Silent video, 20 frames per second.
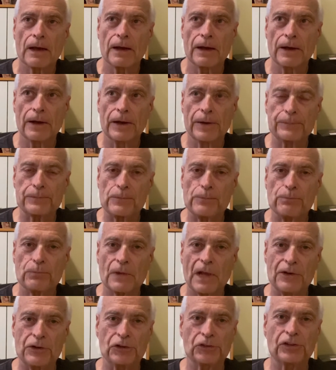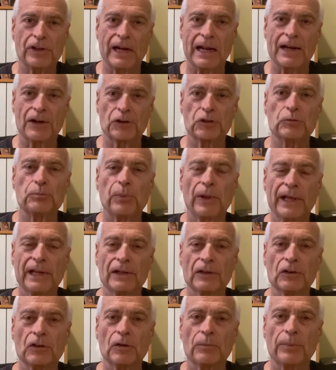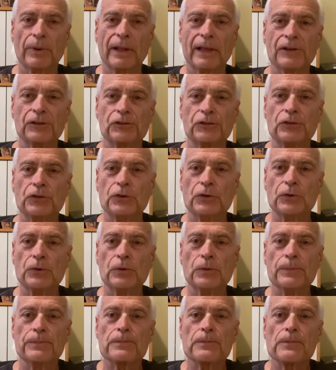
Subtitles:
uh, I just thought I'd explain a little bit as to